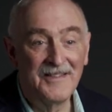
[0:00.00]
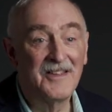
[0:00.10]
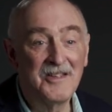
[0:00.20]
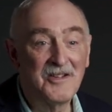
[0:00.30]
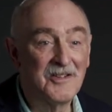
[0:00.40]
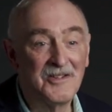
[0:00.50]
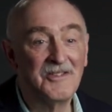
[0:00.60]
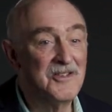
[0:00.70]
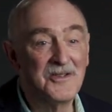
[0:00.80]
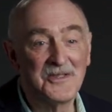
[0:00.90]
that you
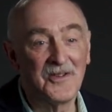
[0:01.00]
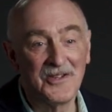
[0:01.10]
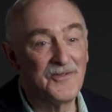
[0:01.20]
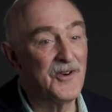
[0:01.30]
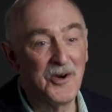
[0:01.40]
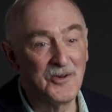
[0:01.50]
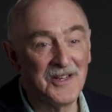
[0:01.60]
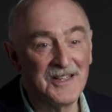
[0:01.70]
can use on your phone.